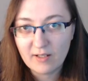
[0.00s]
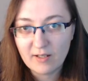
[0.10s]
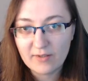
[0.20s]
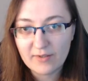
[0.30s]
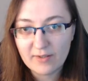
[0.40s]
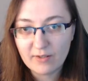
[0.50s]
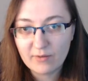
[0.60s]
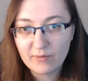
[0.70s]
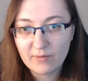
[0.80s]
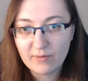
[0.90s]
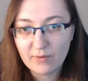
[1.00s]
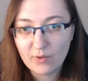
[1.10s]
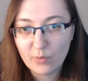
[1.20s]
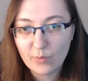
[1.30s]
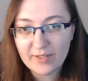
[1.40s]
So
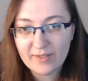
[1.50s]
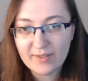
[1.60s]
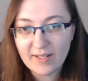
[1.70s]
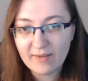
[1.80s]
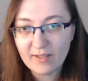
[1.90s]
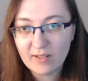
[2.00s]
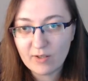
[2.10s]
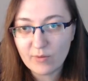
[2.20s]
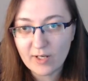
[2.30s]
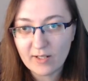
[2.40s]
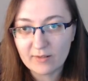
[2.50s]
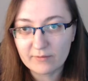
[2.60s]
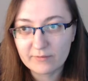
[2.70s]
what's that thing you have?